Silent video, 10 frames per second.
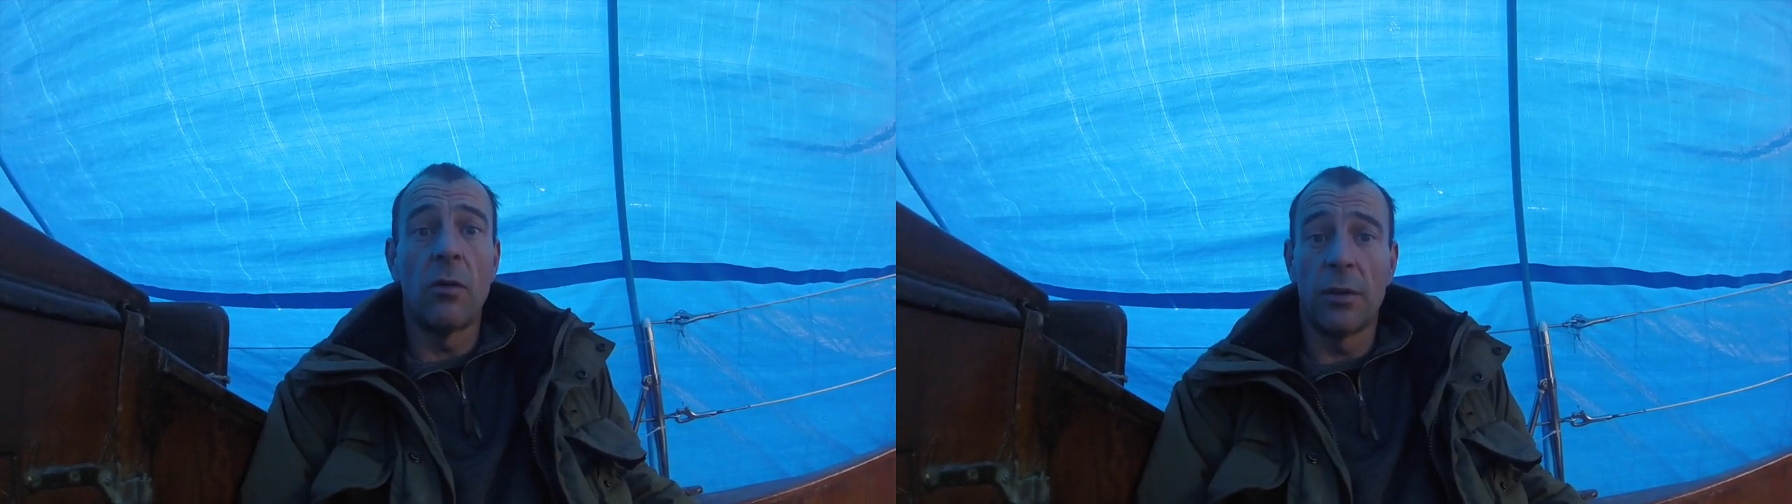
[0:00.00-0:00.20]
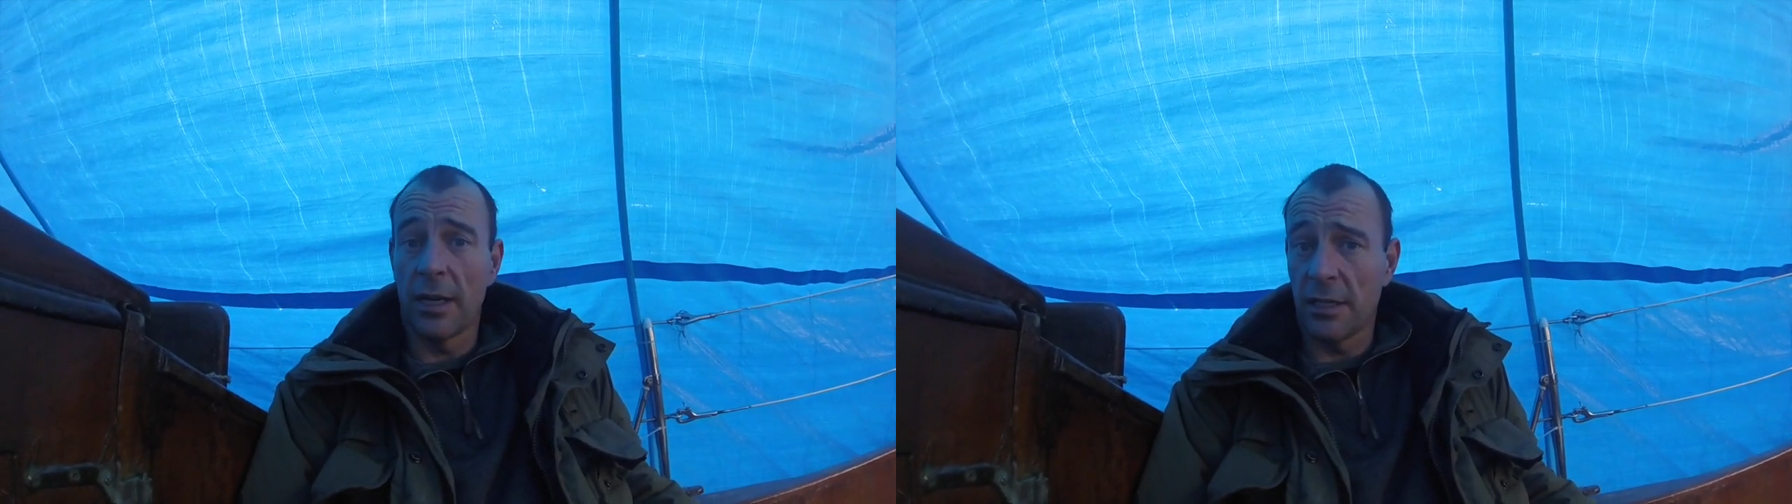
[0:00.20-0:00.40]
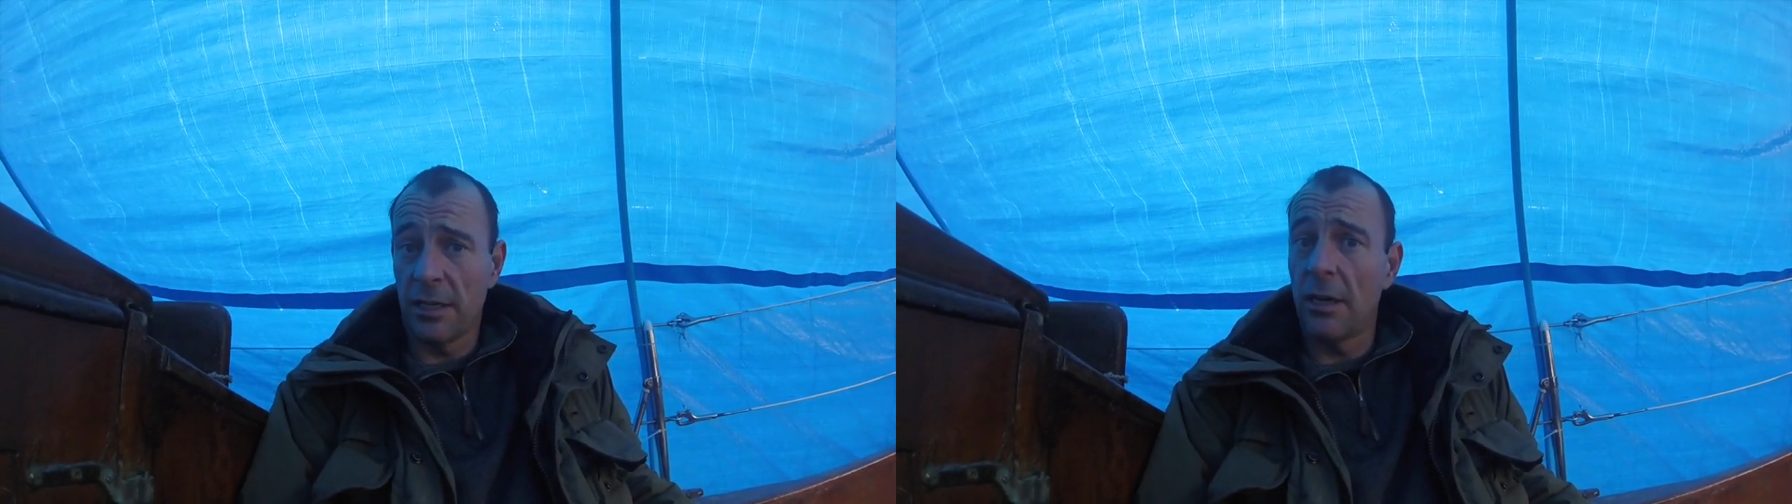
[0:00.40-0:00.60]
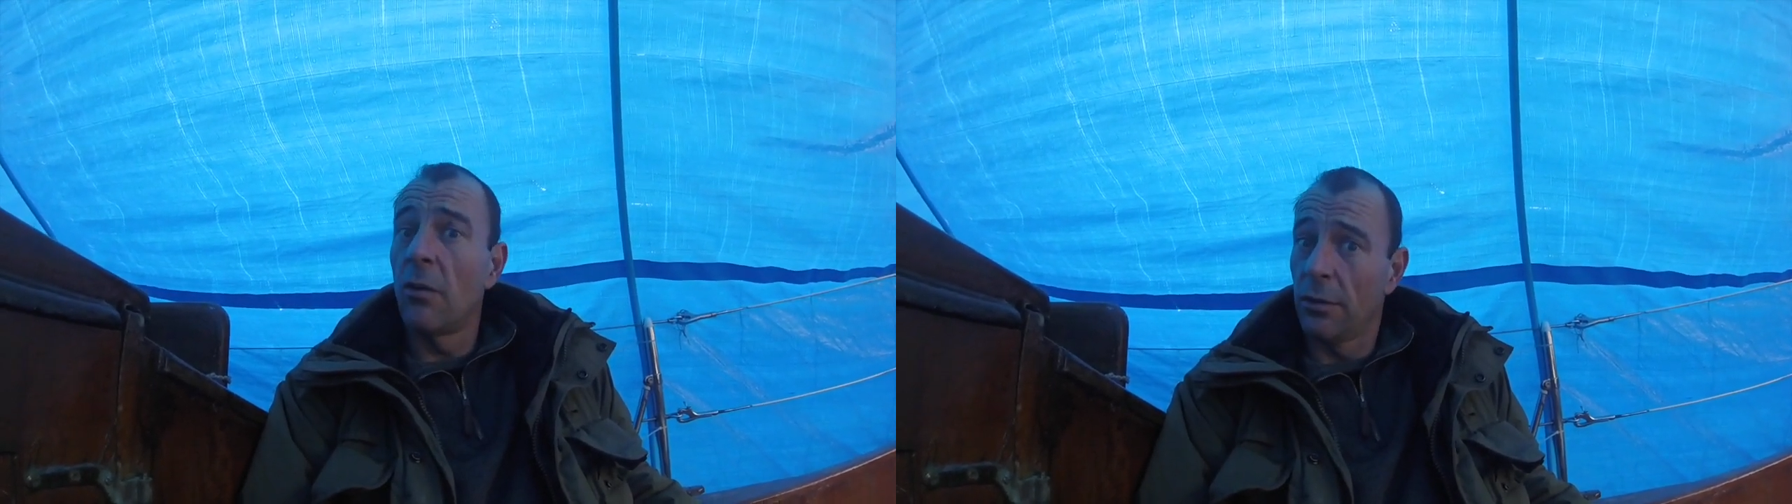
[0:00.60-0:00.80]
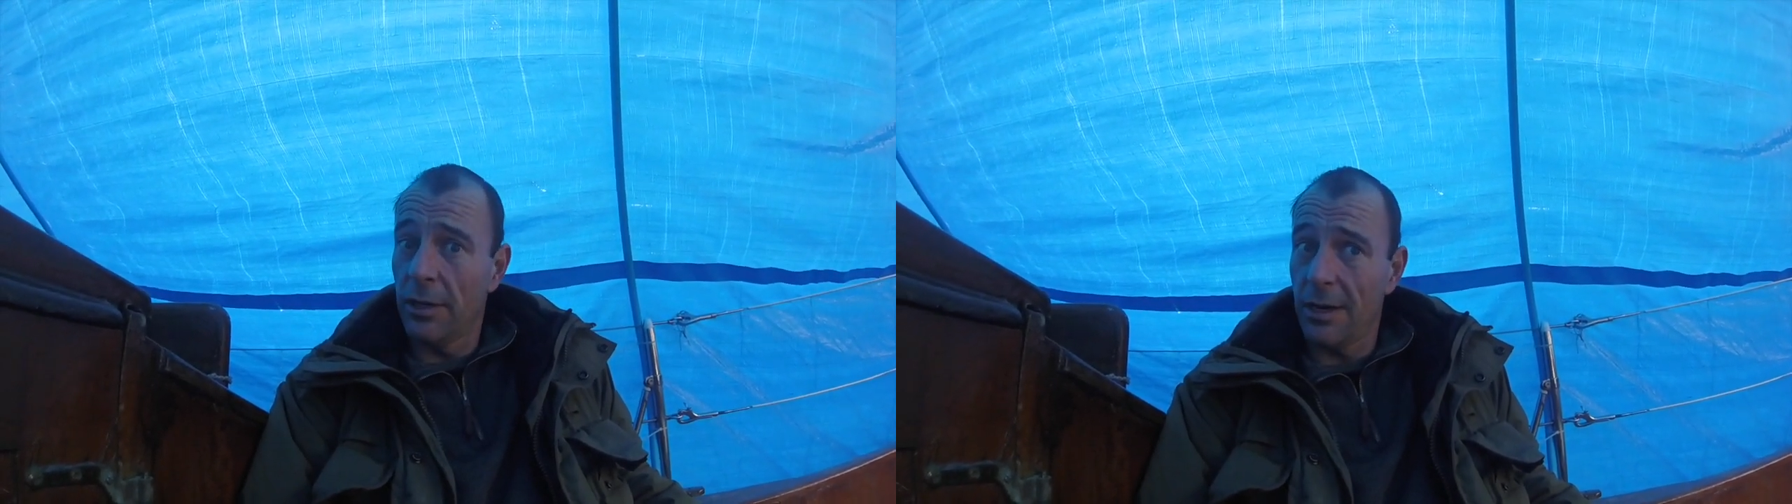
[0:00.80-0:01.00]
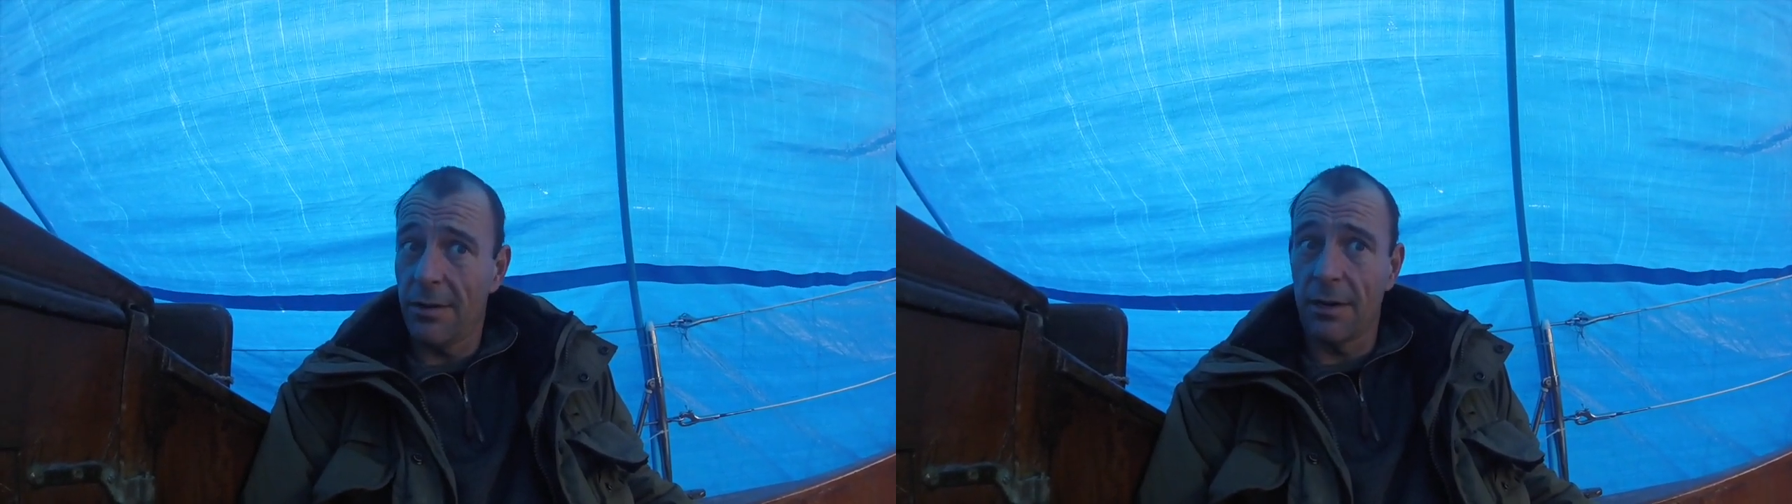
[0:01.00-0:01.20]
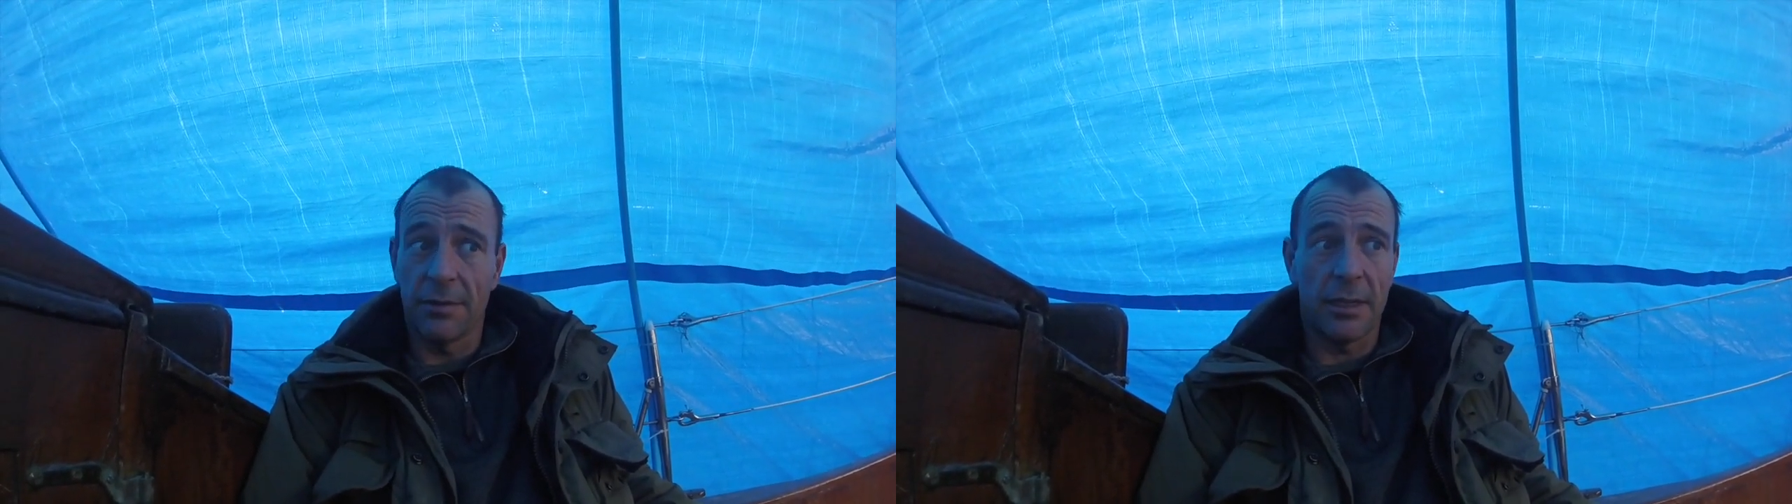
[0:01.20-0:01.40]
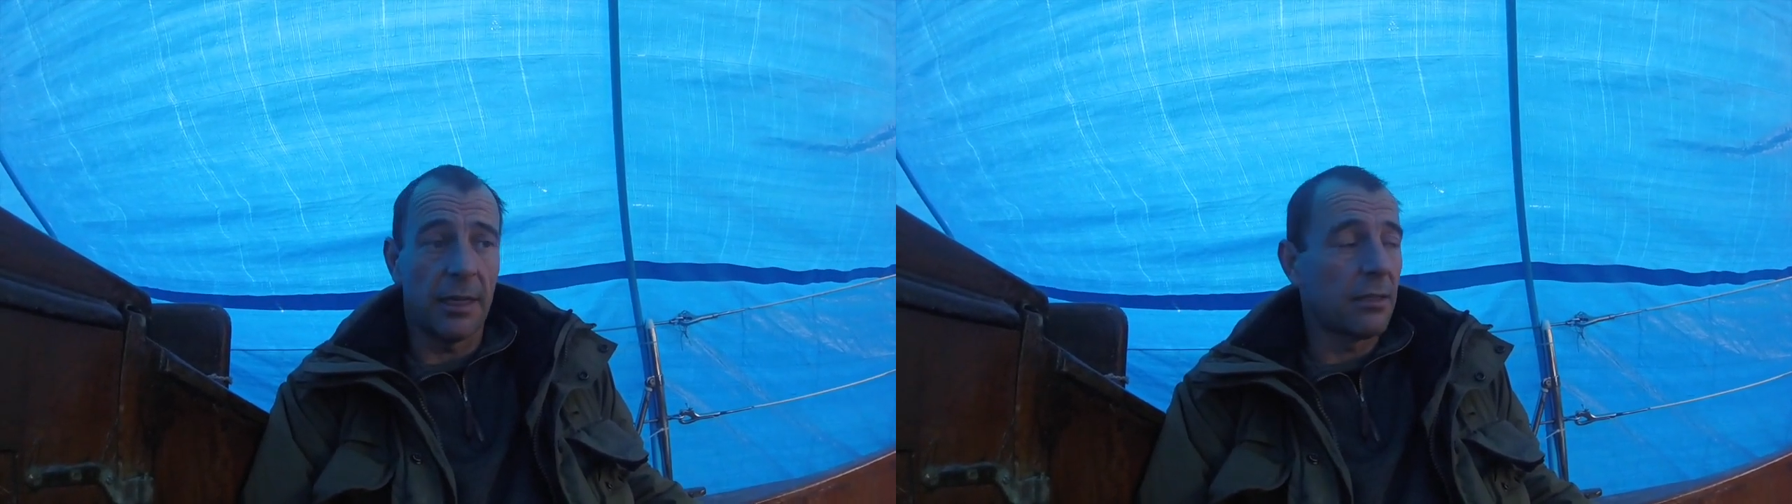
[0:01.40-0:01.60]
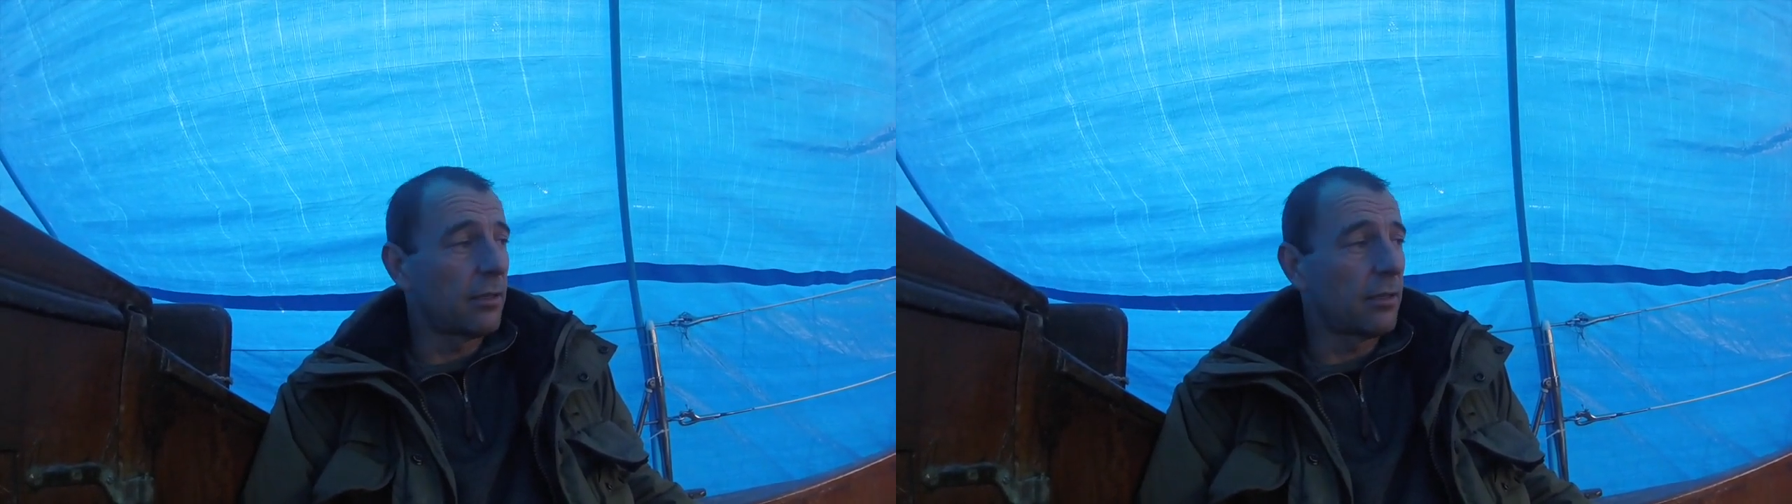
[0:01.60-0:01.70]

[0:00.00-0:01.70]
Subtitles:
or next year or the year after that.